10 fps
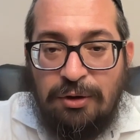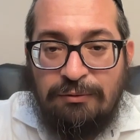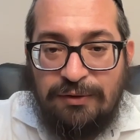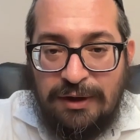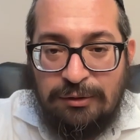
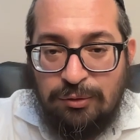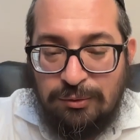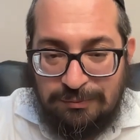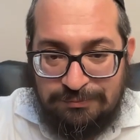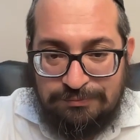of
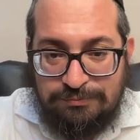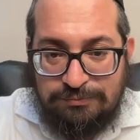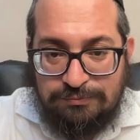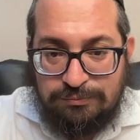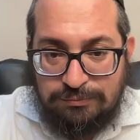Elul.
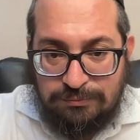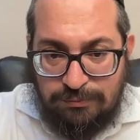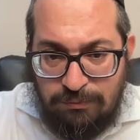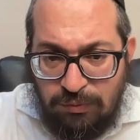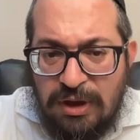
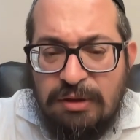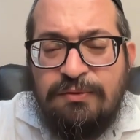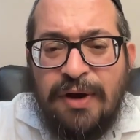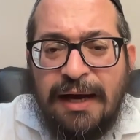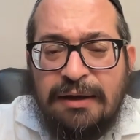In
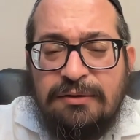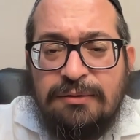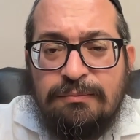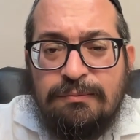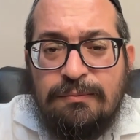fact,
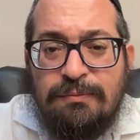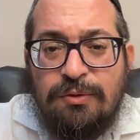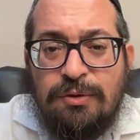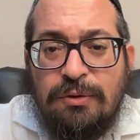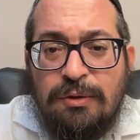
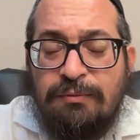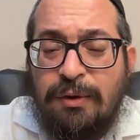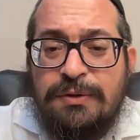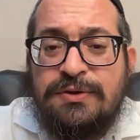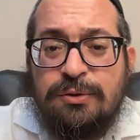
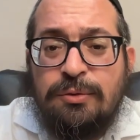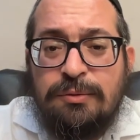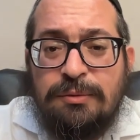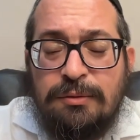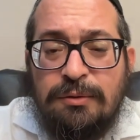very
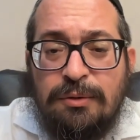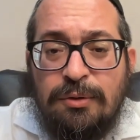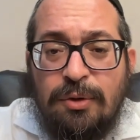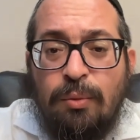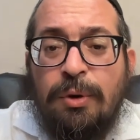soon,
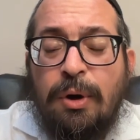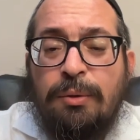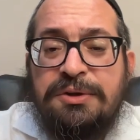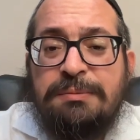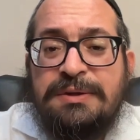we're
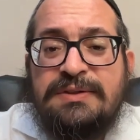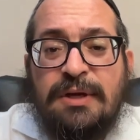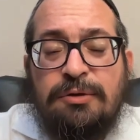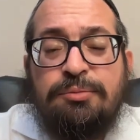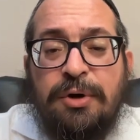going to be
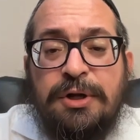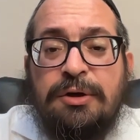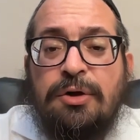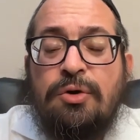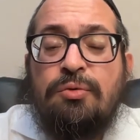
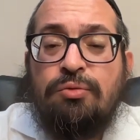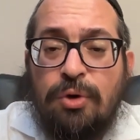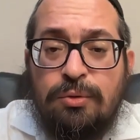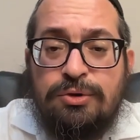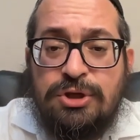celebrating
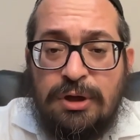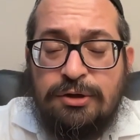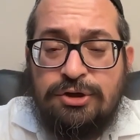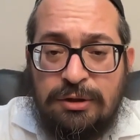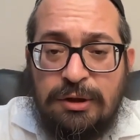Rosh
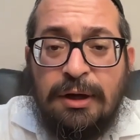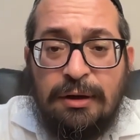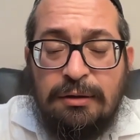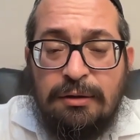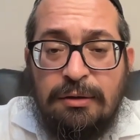Hashanah,
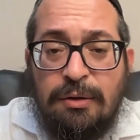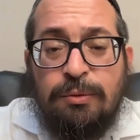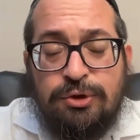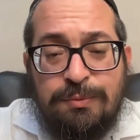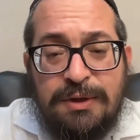
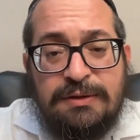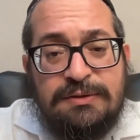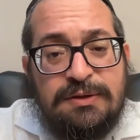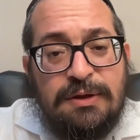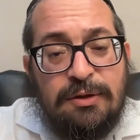which
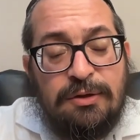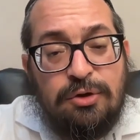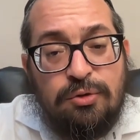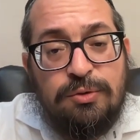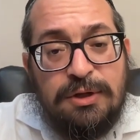means the
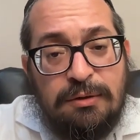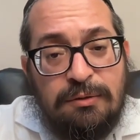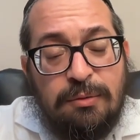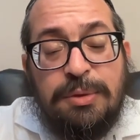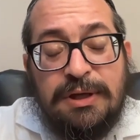new year,
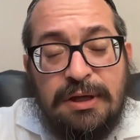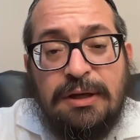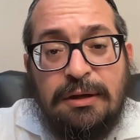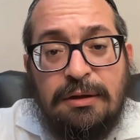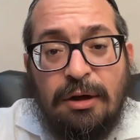the
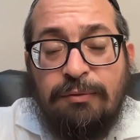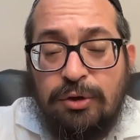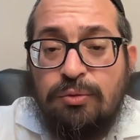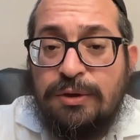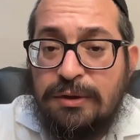beginning of a
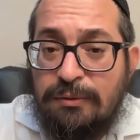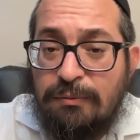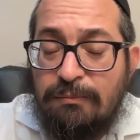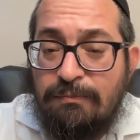new year.